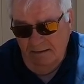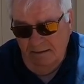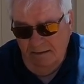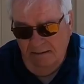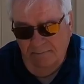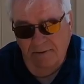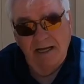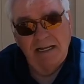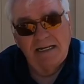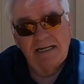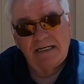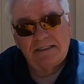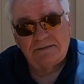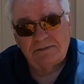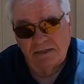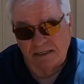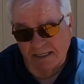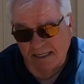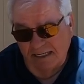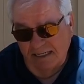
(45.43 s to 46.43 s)
polyester
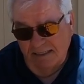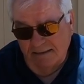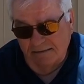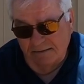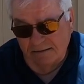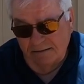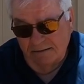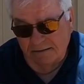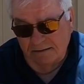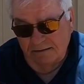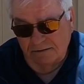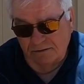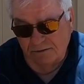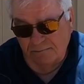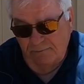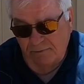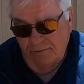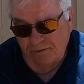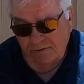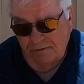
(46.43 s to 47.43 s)
line,
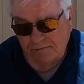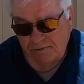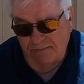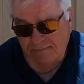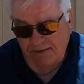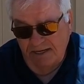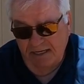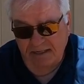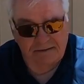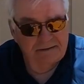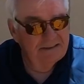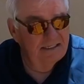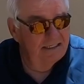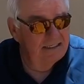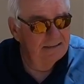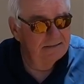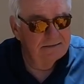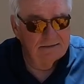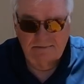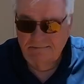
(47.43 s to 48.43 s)
2.3 pound
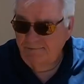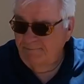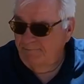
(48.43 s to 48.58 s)
test.